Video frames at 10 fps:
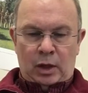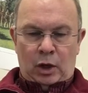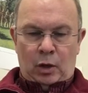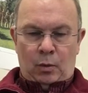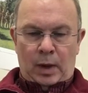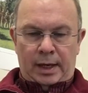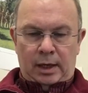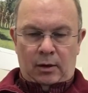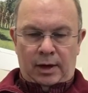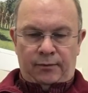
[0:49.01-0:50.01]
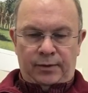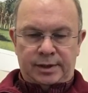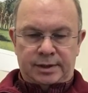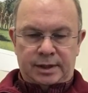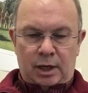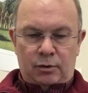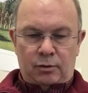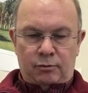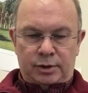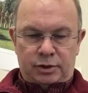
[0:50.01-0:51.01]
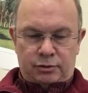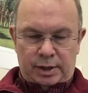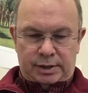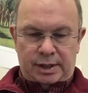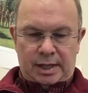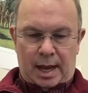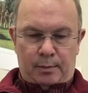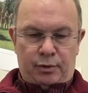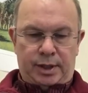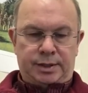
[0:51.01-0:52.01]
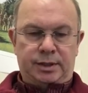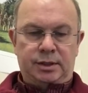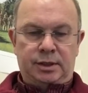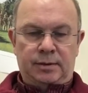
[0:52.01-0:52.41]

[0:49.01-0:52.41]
when life is so restricted at present,